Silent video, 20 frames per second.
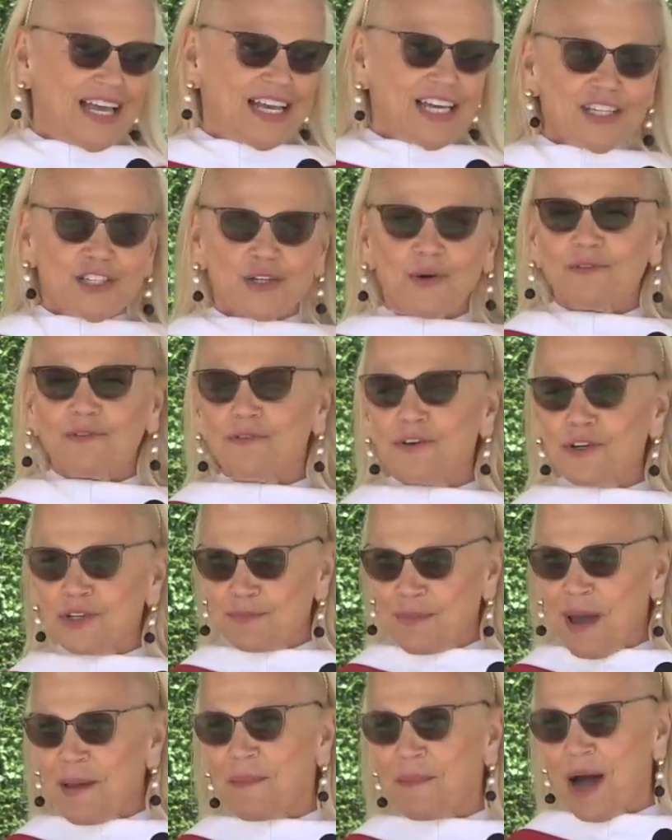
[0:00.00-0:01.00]
So at
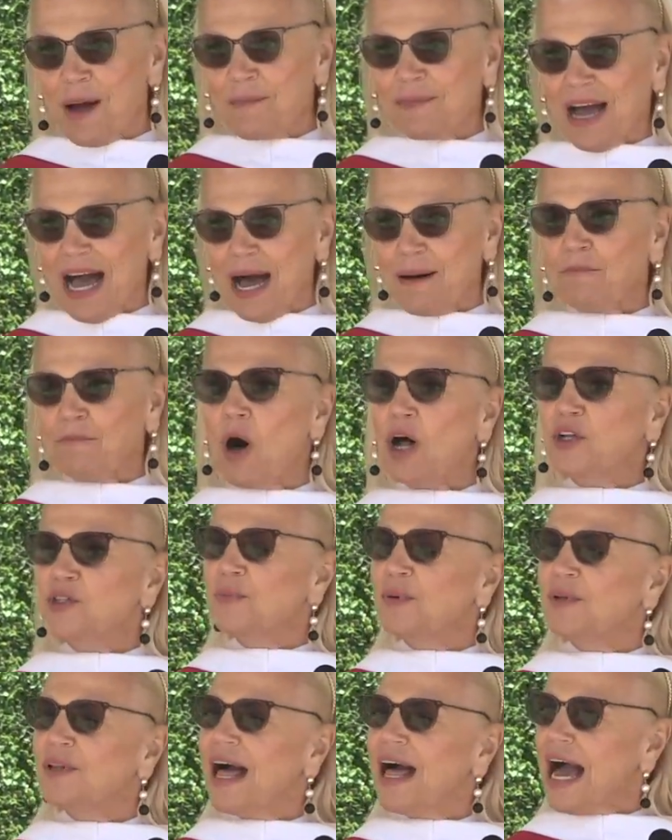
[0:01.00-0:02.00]
first, my mom got
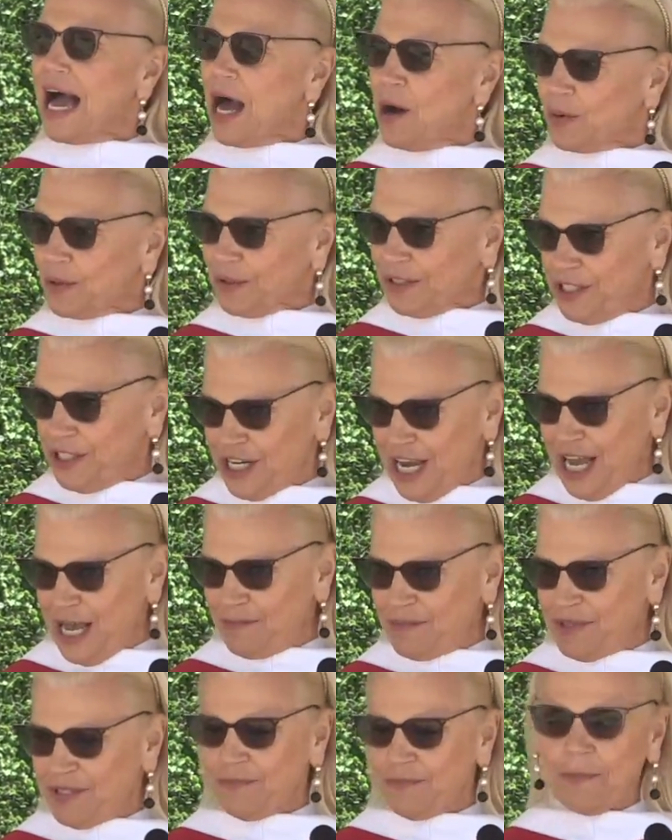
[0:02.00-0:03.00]
multiple hourly
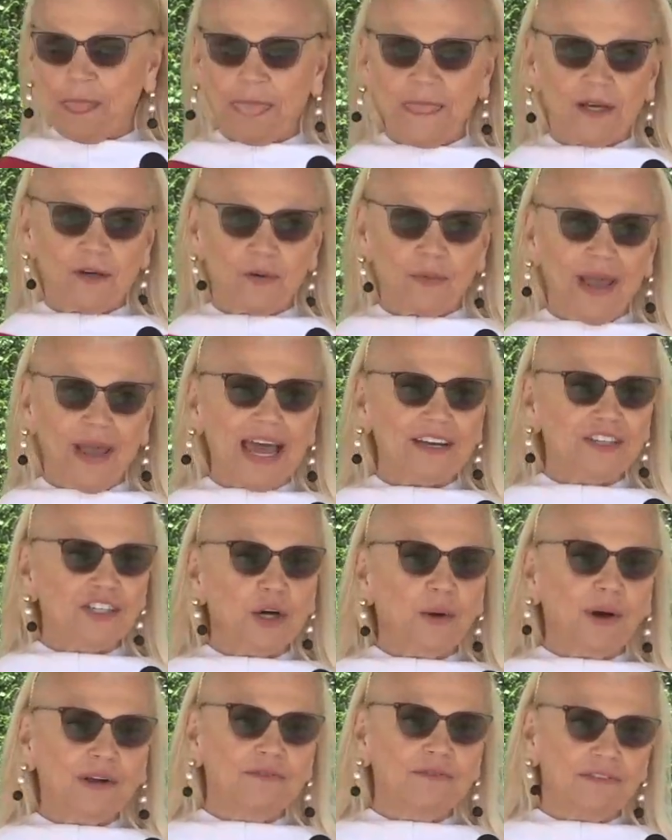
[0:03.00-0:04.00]
jobs. We had to
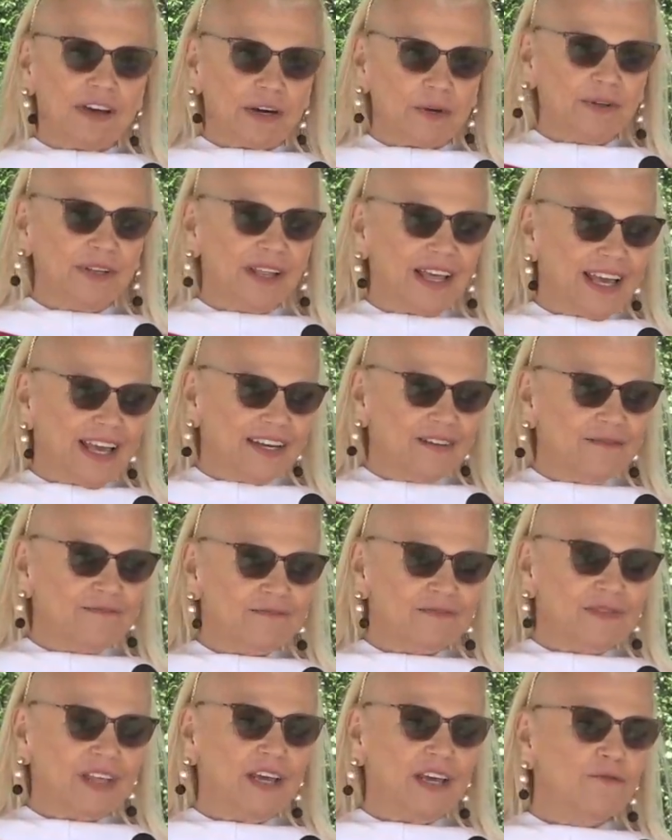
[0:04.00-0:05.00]
go on federal aid
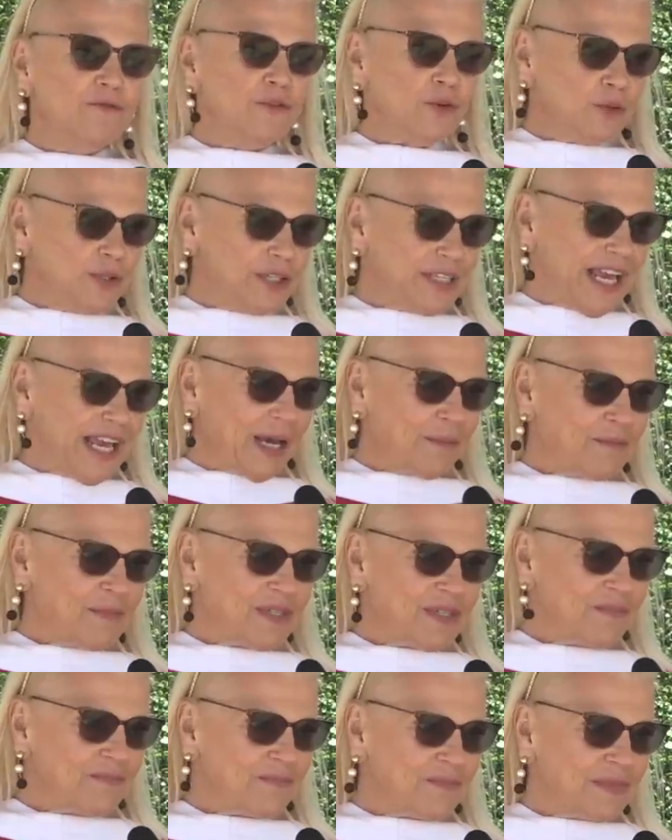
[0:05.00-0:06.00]
and food
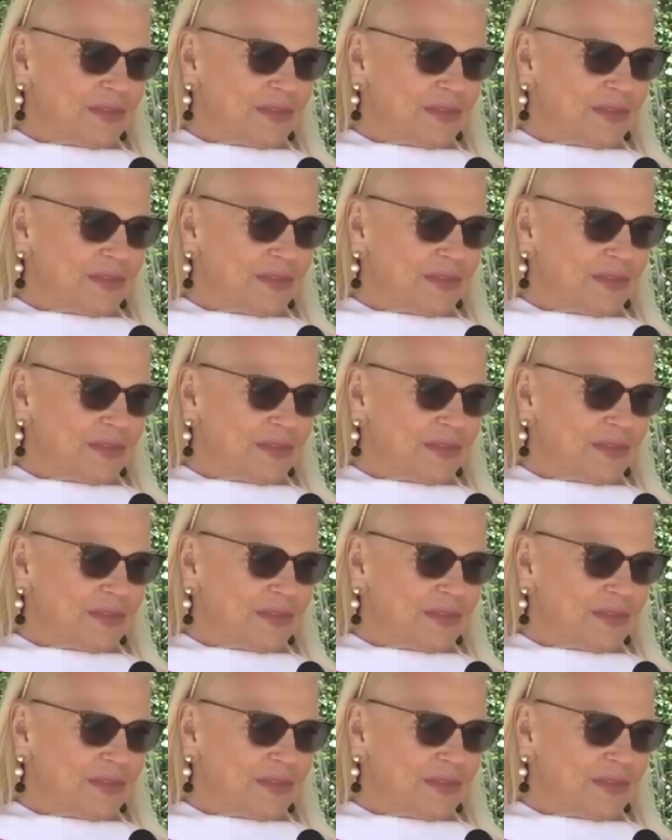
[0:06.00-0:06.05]
stamps.